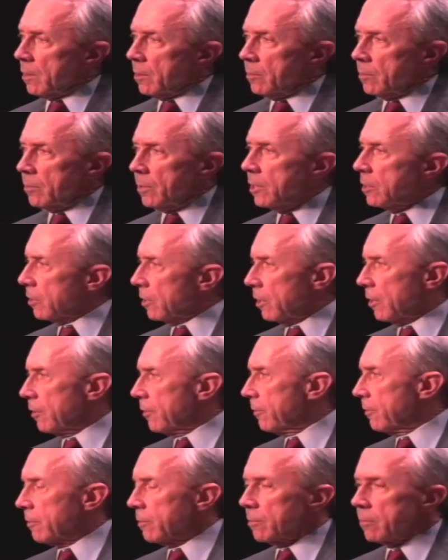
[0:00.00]

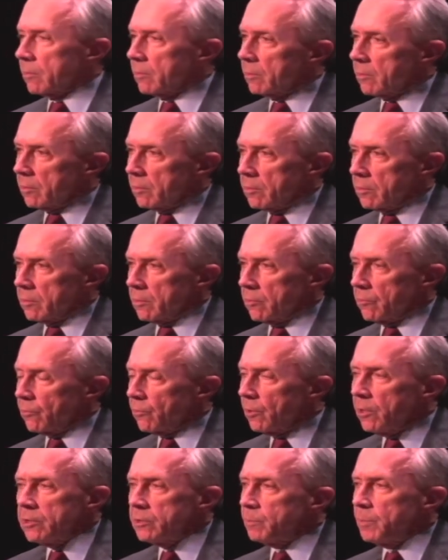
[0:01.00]
because
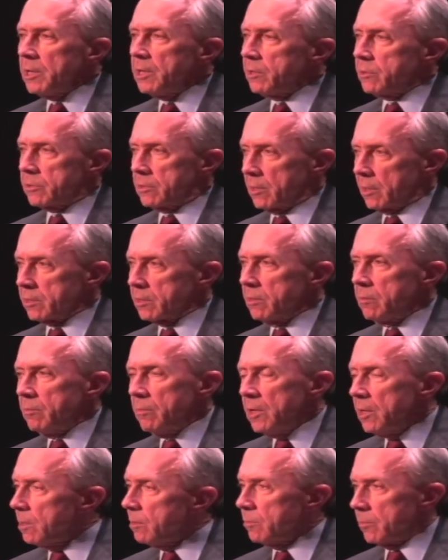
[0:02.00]
free speech doesn't
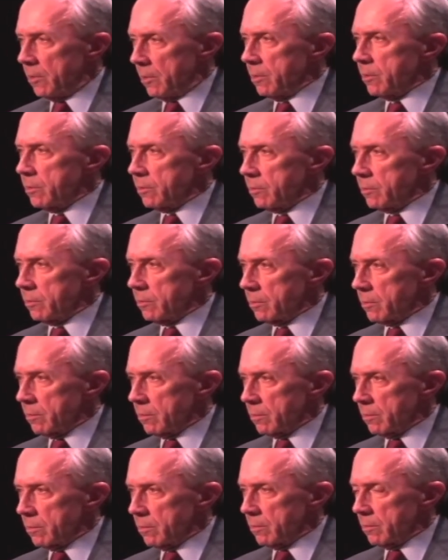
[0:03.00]
mean much
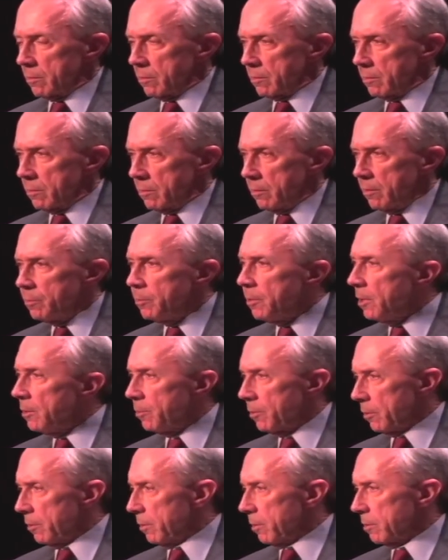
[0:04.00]
to
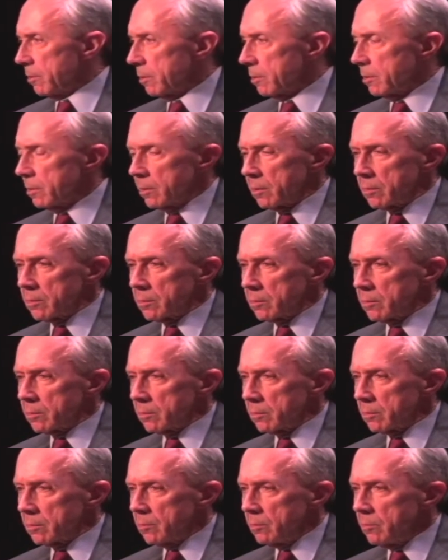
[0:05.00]
people
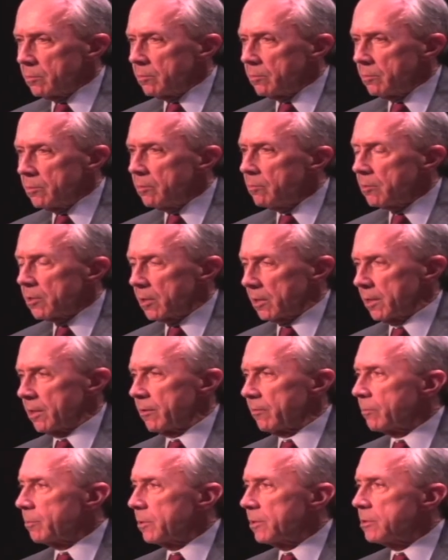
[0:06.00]
who do not
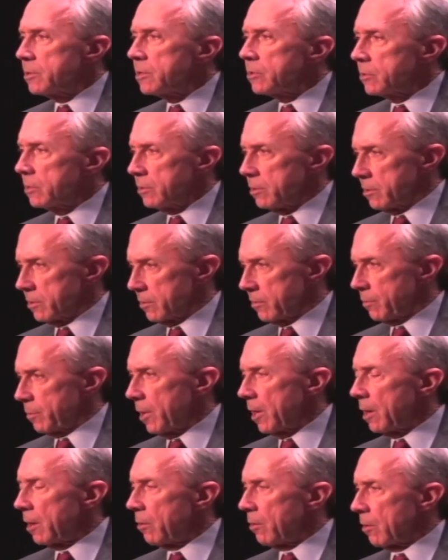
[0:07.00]
have positions of
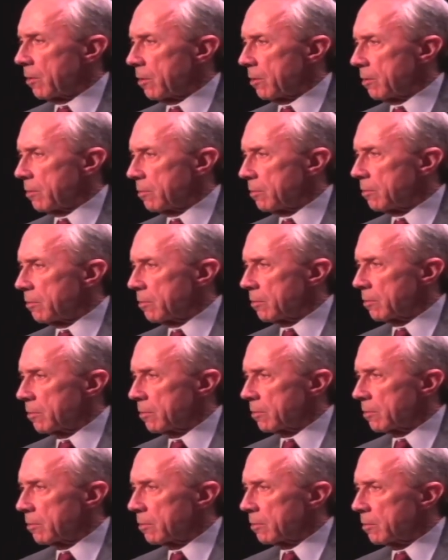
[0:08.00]
power or
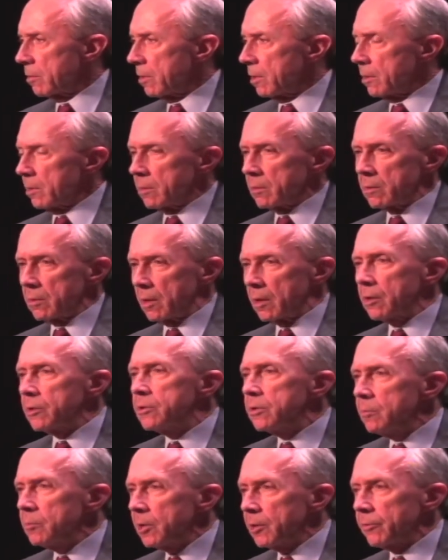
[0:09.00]

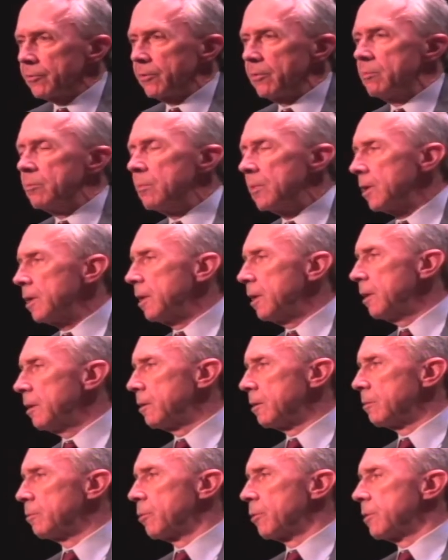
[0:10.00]
large amounts of money
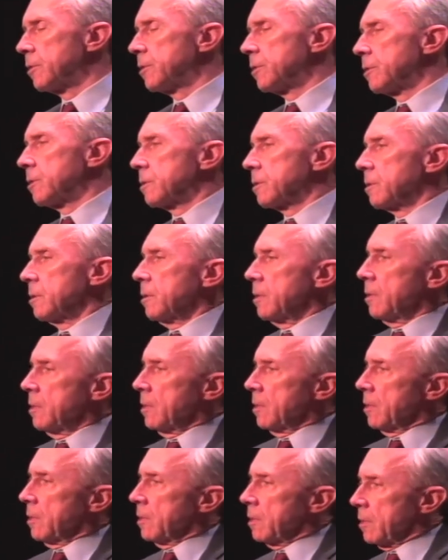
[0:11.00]
to purchase
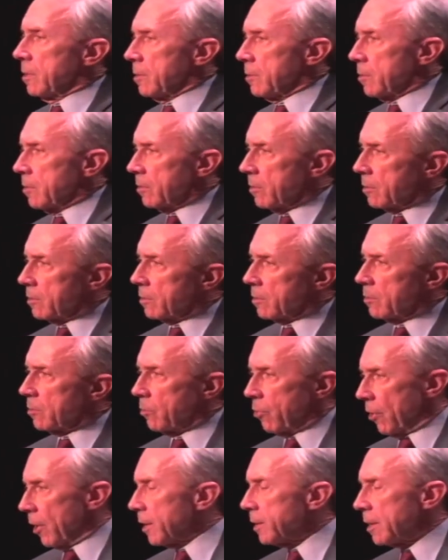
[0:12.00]

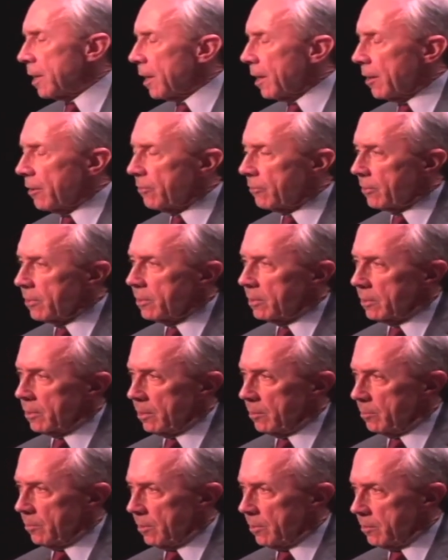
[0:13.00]
broadcast
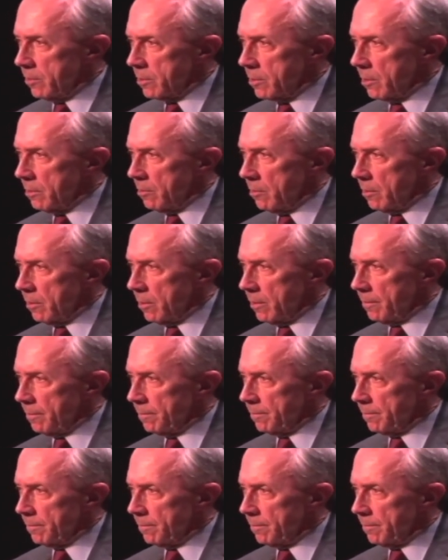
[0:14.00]
time and so on.